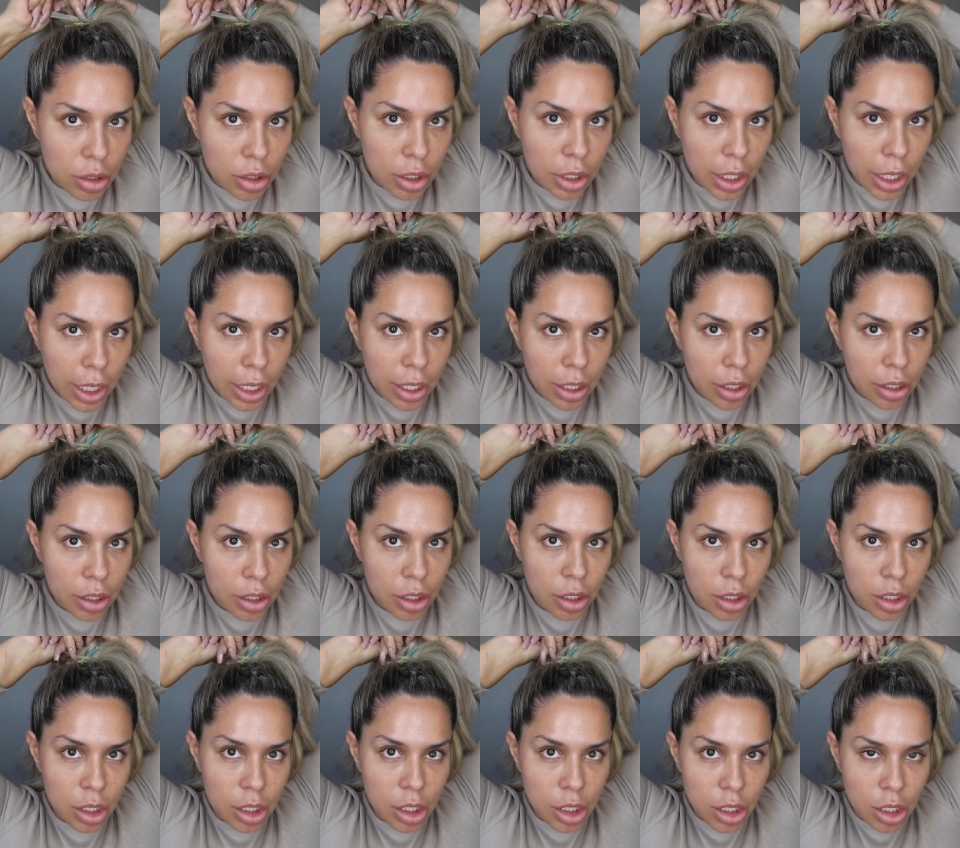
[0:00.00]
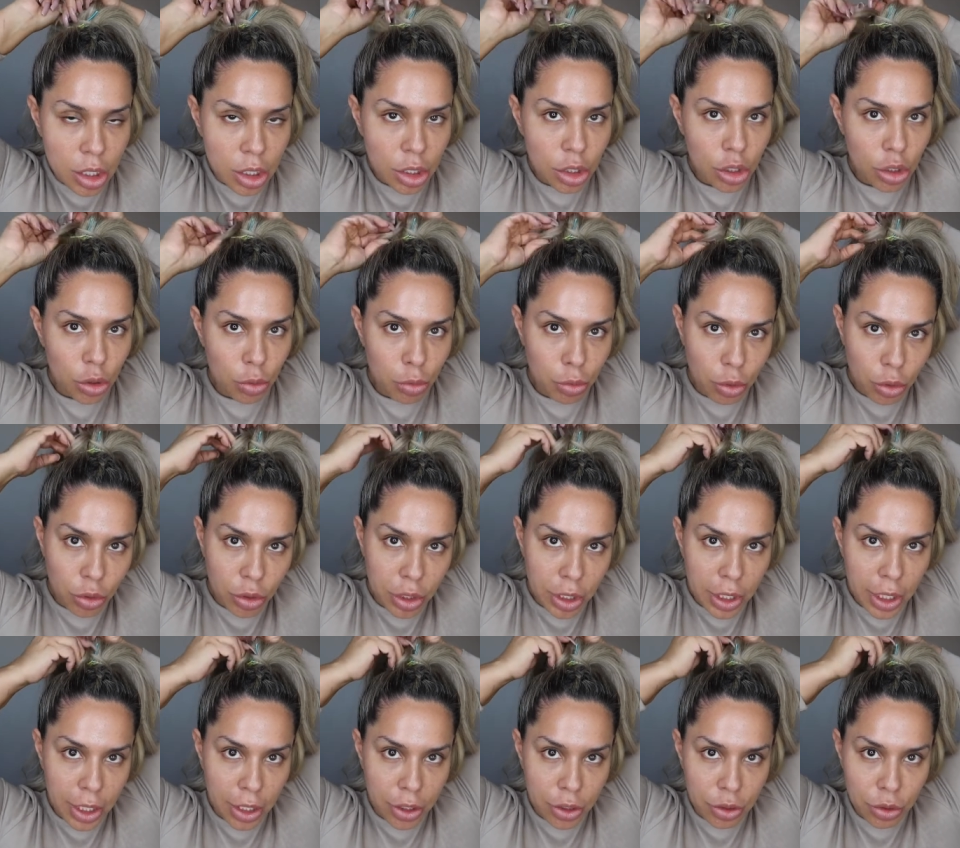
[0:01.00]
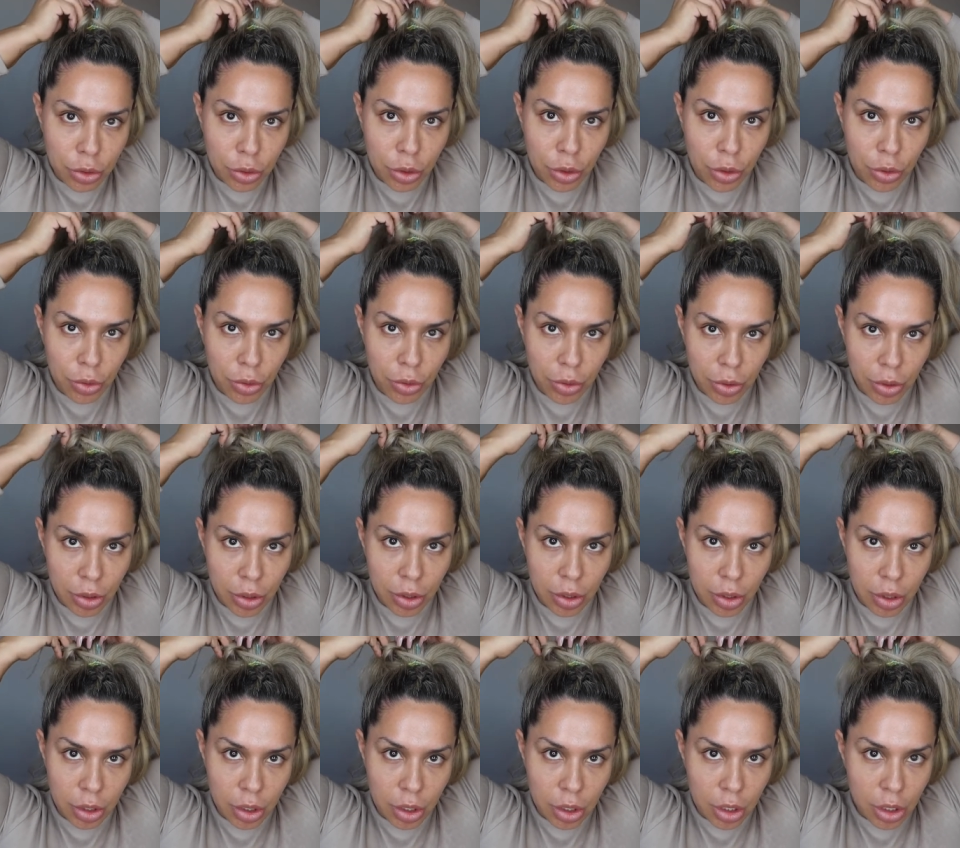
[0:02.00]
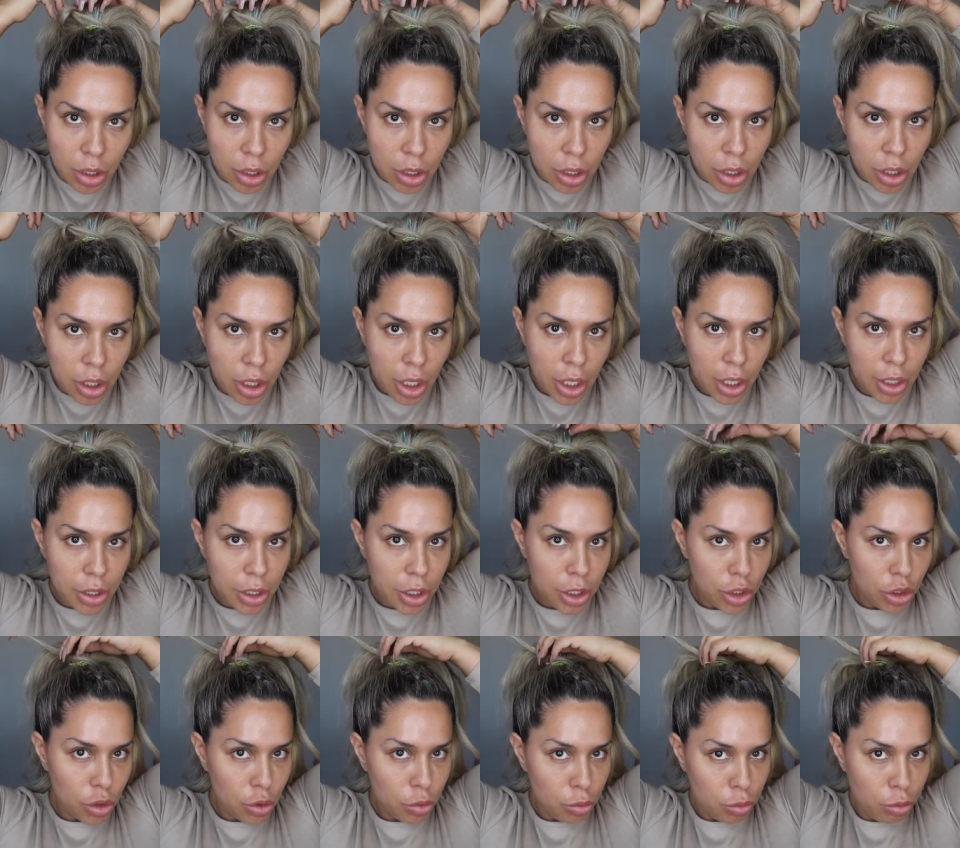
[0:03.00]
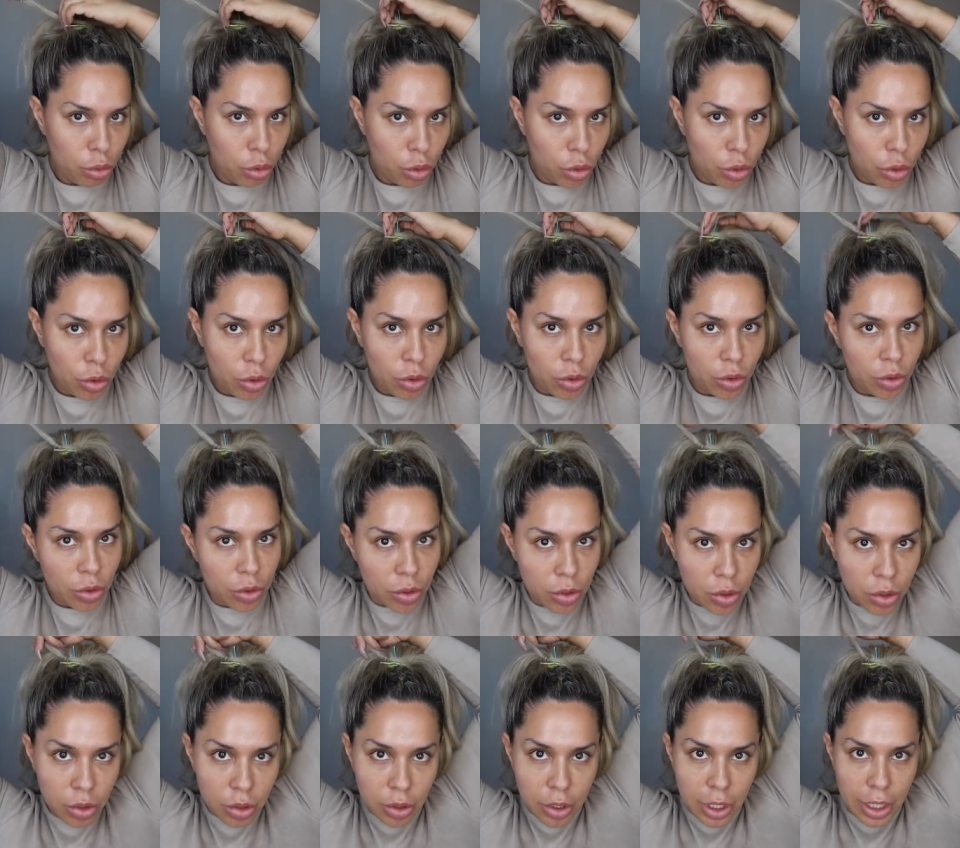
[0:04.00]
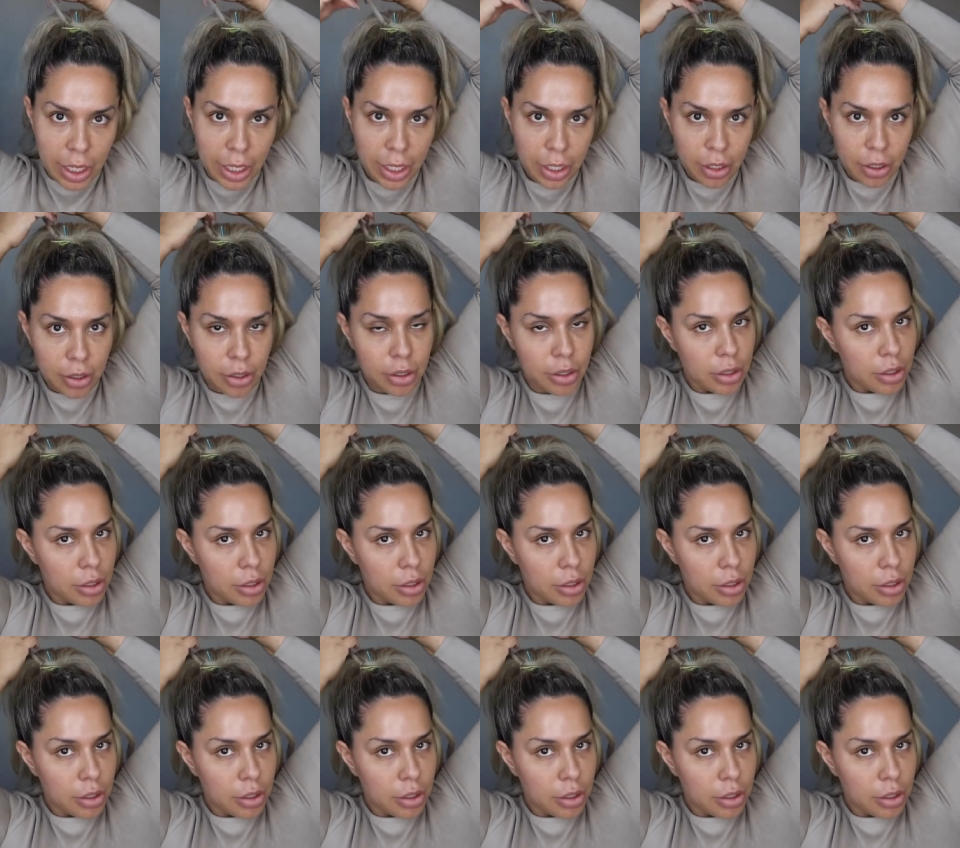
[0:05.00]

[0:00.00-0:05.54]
Okay, you pull the hair through and then you pull. Okay,